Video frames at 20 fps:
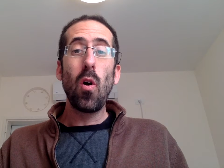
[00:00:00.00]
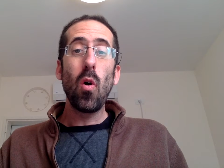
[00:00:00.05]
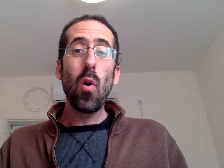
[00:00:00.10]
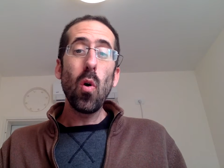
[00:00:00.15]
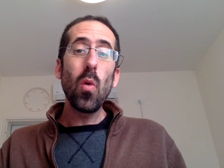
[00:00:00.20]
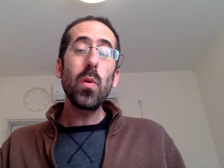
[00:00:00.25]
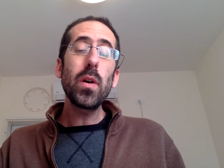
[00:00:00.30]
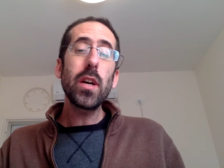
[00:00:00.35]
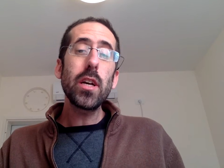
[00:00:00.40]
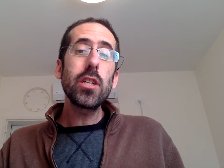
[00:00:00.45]

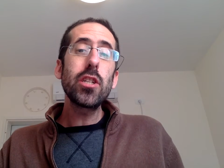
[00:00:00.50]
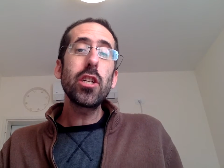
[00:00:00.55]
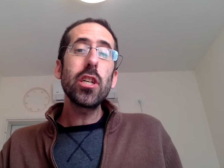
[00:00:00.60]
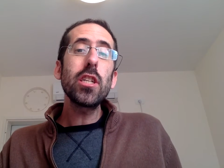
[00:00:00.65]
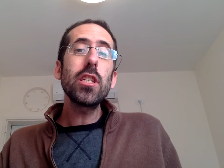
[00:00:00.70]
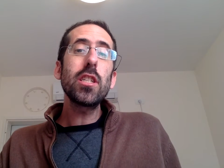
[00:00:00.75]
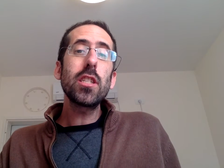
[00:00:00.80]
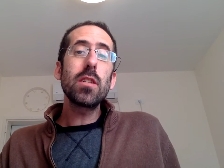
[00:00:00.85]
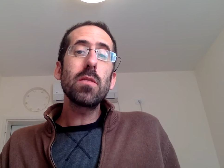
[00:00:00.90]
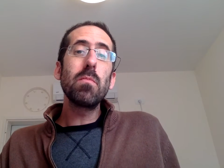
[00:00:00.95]
Or we could
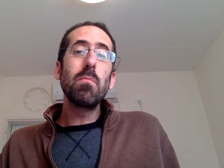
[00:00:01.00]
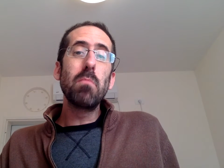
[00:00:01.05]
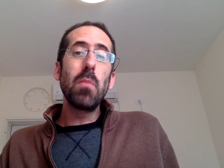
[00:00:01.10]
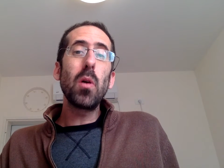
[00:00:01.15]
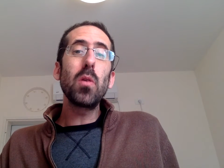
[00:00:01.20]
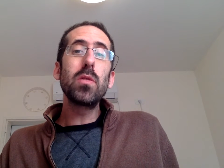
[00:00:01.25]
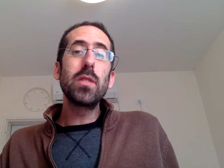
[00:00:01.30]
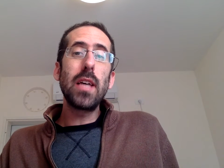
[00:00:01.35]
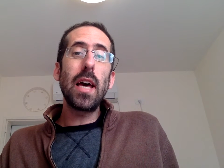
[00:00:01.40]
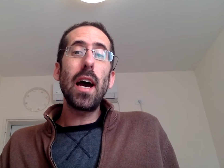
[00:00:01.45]
just
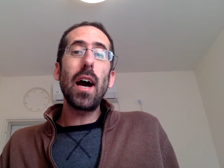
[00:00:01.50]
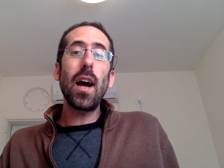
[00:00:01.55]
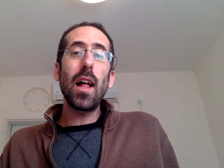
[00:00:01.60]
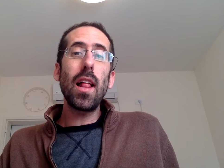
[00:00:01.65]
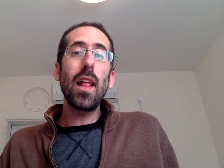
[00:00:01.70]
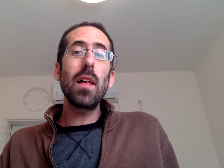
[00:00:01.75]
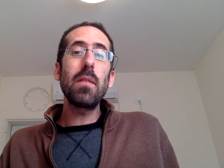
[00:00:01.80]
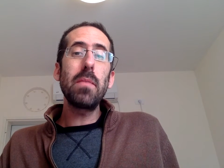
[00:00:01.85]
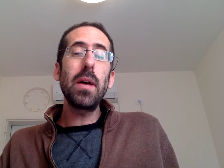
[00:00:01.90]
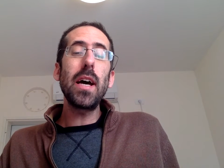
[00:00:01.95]
modeh al
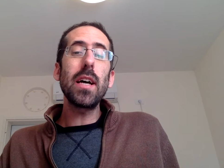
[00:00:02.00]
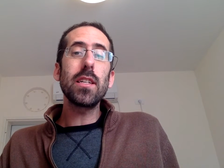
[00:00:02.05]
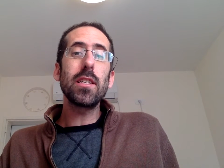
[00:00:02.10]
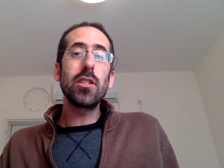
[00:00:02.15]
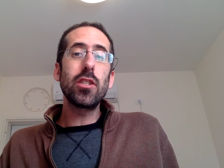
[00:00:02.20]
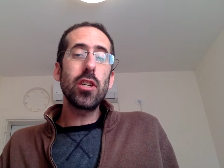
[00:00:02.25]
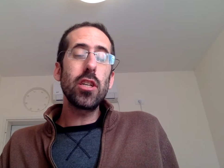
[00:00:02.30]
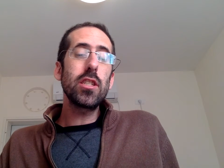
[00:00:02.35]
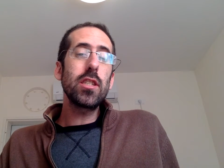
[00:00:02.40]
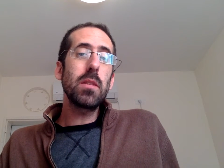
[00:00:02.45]
ha'emet,
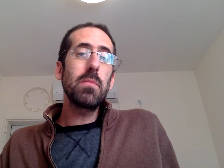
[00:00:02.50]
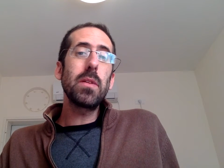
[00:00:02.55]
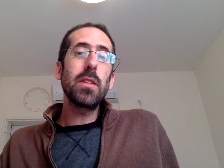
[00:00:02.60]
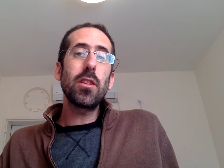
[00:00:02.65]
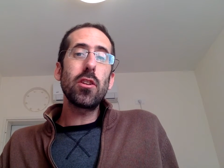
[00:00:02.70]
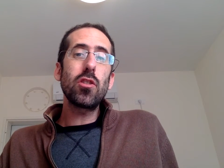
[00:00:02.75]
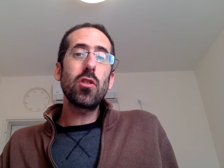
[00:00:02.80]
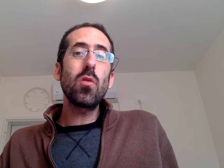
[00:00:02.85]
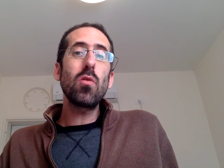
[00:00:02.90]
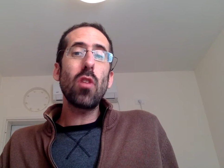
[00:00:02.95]
just admit
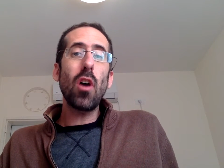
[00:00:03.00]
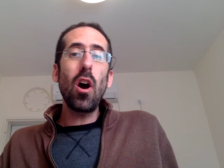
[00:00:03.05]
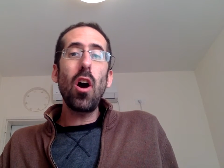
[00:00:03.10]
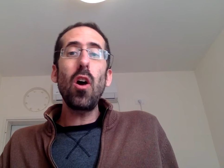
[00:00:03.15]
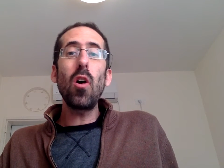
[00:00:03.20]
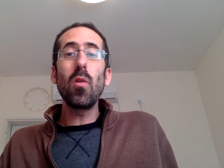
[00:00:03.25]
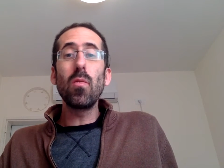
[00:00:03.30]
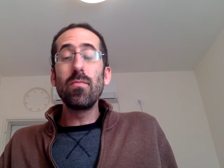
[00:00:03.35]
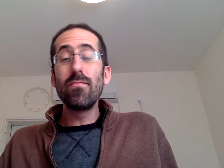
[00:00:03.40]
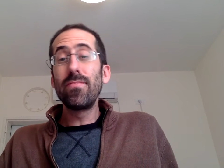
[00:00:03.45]
the truth.
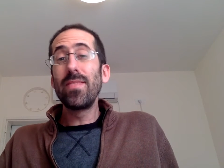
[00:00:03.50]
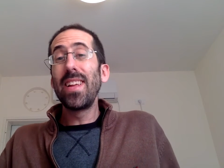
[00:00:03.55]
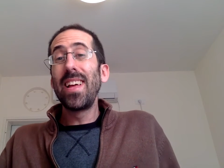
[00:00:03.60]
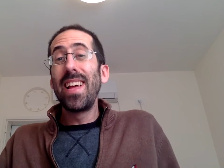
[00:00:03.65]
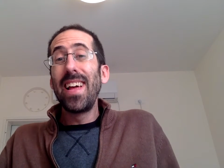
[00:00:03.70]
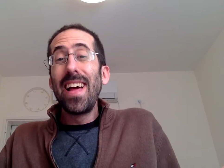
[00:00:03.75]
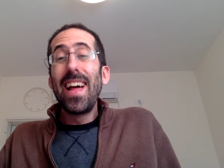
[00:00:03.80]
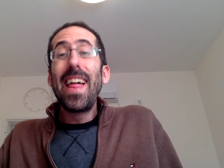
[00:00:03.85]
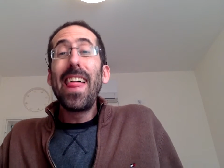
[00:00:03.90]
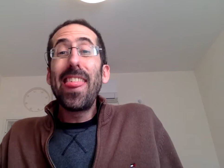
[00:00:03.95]

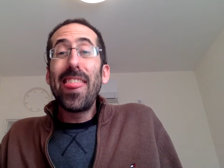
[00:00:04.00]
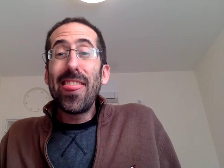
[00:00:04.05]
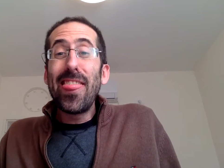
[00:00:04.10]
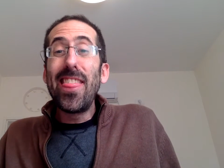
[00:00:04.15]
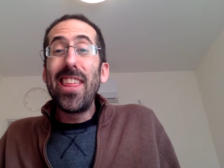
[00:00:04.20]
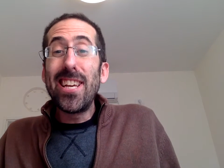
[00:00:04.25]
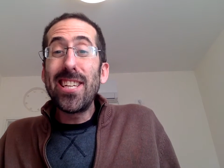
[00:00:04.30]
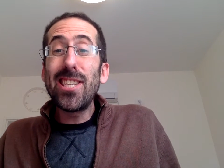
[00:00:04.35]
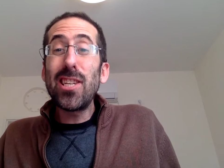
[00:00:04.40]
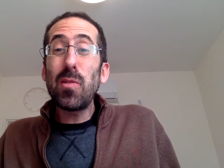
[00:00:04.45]

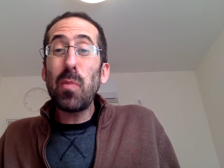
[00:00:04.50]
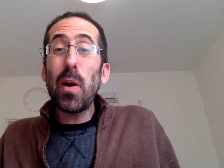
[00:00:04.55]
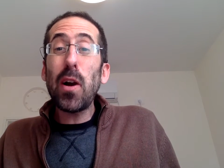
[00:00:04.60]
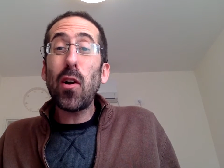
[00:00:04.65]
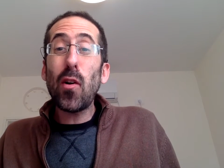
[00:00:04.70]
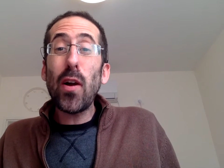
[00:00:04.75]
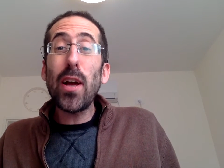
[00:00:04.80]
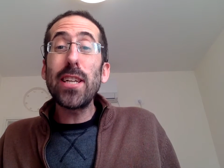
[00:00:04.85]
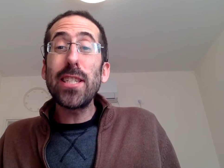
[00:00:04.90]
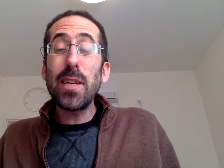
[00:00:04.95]
This is what
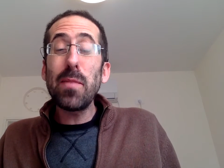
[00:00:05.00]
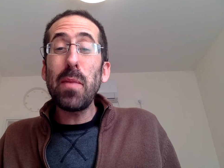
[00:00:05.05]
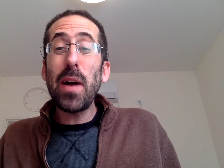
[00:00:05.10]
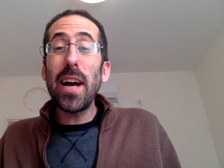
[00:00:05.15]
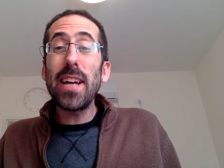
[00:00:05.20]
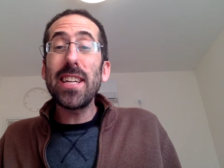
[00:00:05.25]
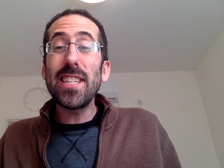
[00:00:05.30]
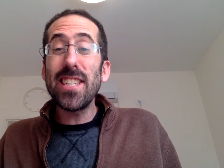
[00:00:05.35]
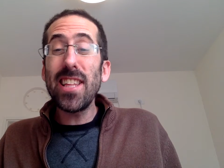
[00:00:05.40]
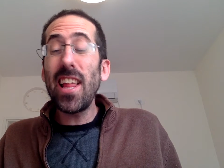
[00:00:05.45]
crazy
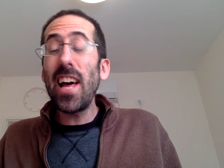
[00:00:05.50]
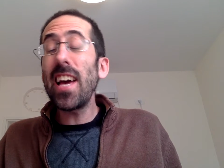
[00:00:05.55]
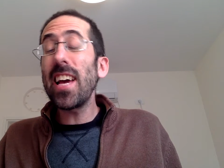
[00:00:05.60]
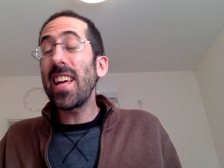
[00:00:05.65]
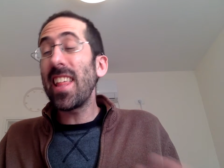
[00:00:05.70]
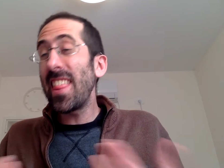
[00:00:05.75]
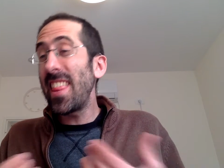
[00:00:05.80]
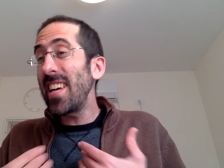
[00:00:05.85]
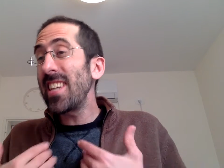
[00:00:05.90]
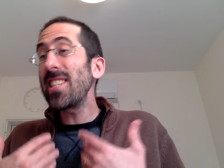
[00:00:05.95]
mind is
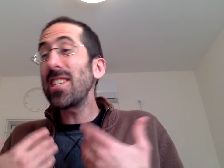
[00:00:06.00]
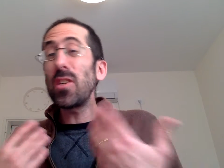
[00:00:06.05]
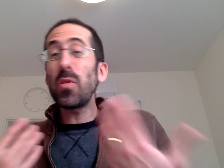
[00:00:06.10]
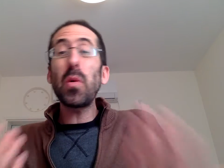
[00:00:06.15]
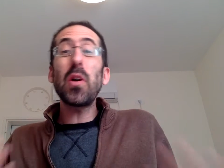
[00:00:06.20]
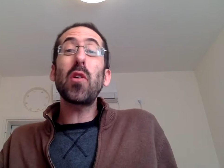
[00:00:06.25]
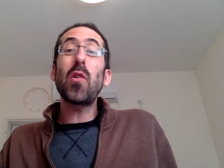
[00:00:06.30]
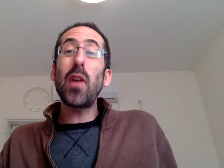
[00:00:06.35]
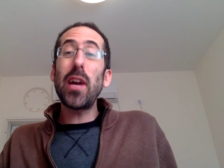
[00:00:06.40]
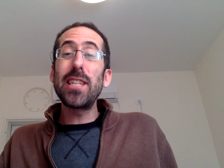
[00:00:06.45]
like. This is
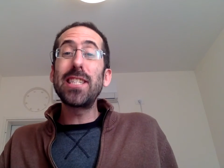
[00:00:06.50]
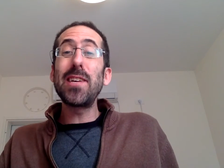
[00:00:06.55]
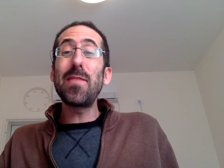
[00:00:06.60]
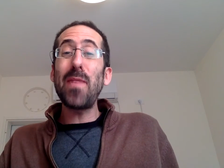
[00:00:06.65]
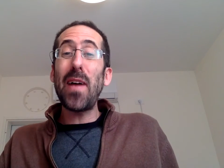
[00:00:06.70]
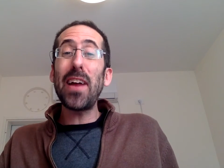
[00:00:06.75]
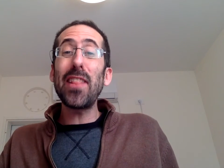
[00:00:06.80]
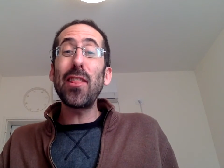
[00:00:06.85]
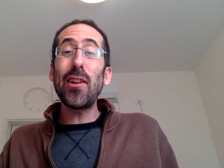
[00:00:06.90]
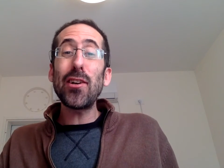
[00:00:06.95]
what crazy
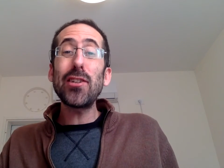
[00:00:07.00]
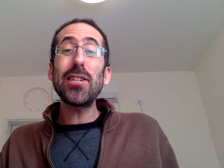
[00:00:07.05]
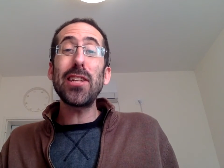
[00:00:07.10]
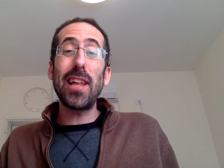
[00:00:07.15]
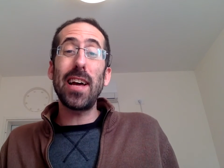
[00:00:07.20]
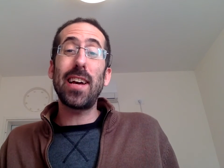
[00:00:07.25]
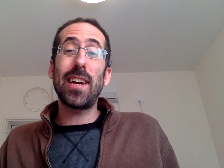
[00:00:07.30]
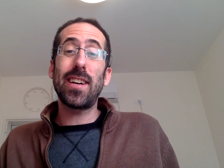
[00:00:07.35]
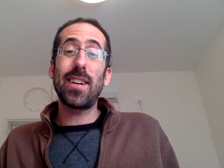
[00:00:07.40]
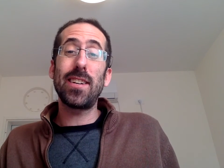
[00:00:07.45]
mind looks
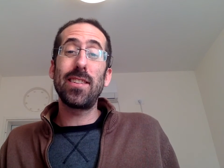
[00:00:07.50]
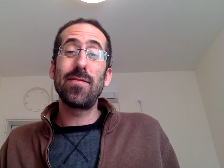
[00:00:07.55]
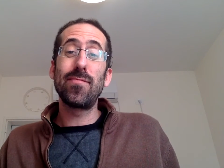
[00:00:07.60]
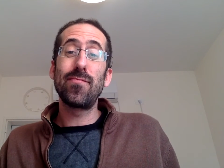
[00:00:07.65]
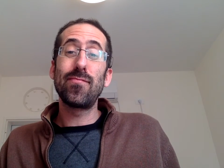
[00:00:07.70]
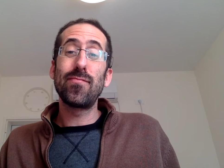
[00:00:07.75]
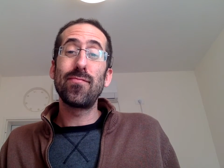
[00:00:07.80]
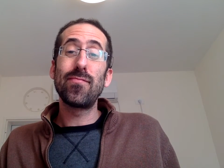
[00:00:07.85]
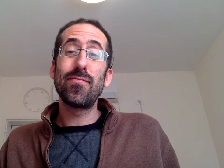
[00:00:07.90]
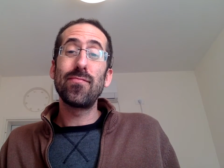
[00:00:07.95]
like.
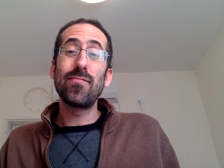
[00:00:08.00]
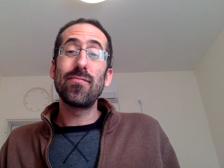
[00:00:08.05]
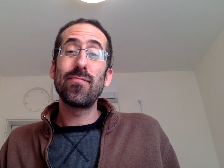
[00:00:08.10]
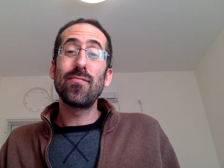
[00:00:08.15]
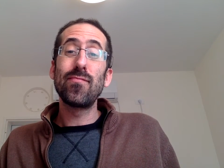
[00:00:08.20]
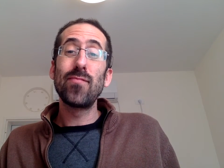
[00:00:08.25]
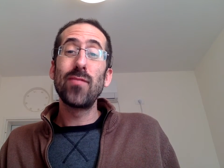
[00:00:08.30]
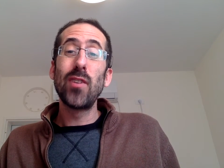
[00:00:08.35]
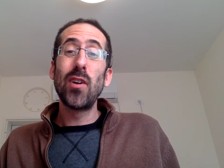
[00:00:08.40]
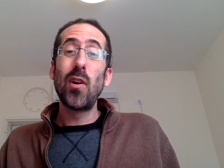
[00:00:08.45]

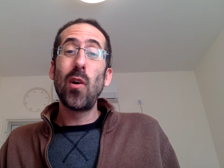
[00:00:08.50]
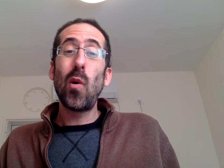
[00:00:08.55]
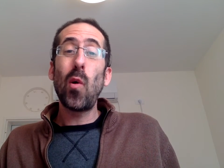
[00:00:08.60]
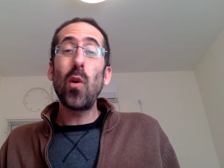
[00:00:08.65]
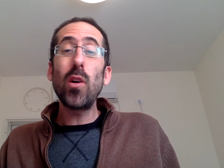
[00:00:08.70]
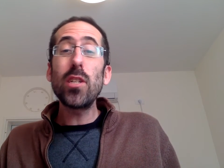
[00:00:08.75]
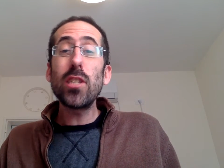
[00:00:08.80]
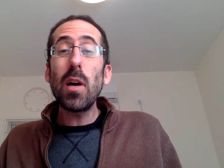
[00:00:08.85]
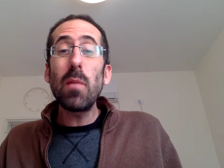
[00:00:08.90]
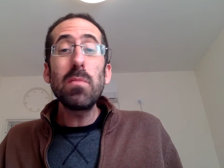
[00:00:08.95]

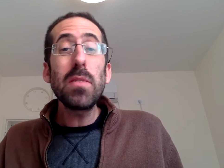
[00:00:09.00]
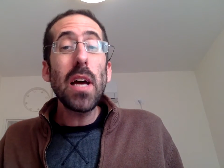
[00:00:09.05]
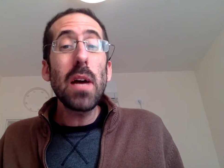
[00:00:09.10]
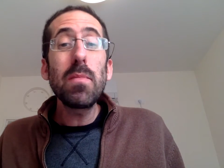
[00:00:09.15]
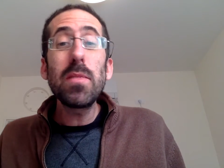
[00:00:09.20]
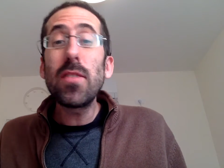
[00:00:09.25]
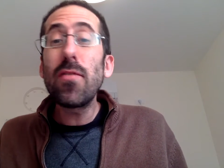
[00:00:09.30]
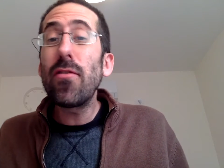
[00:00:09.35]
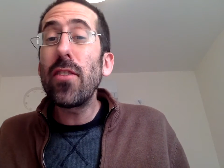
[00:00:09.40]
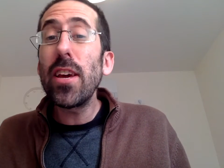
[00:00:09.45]
Or
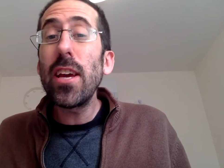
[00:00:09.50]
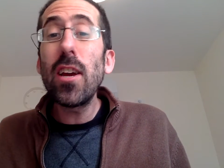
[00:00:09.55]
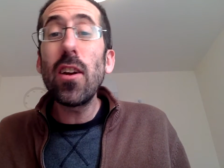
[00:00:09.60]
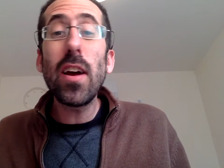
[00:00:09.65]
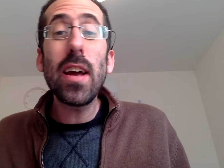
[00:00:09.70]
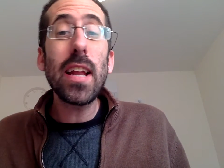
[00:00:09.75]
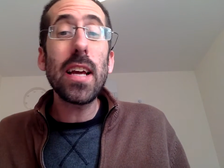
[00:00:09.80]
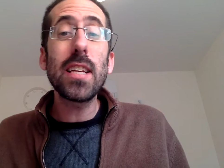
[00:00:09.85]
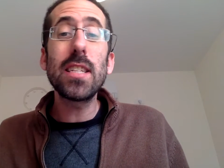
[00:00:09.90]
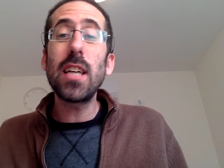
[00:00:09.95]
sometimes fear
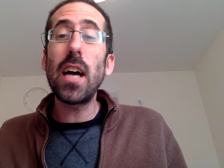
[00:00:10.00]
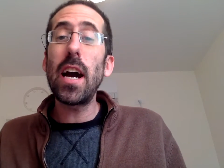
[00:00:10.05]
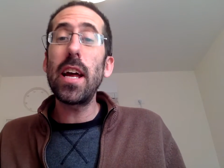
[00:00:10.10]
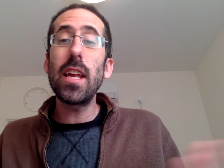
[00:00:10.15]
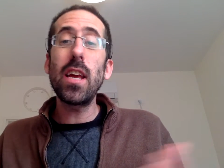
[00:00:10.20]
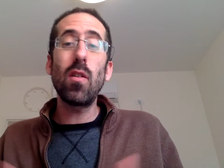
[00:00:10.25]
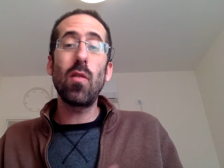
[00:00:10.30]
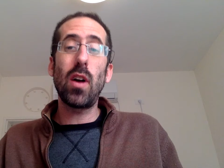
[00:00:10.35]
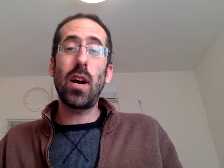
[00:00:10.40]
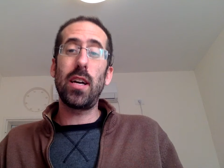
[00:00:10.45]
and
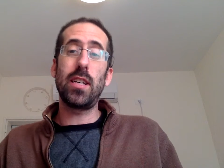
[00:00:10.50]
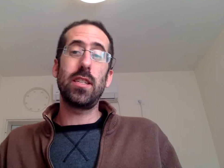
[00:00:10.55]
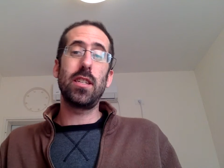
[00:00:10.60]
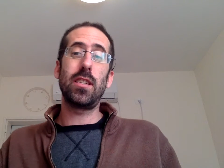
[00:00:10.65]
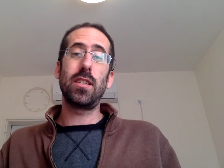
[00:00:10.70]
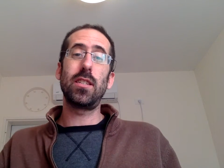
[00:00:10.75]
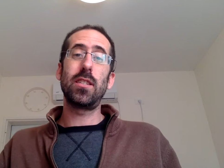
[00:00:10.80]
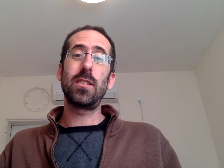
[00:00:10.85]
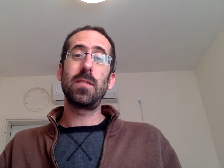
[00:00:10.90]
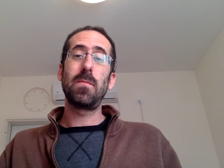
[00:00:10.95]
anxiety
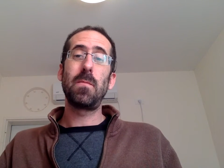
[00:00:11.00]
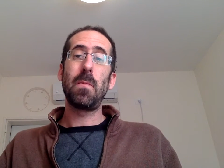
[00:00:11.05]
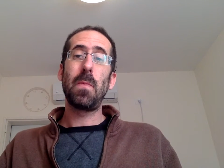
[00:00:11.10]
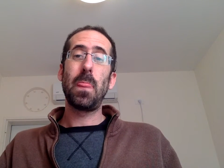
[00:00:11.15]
arises.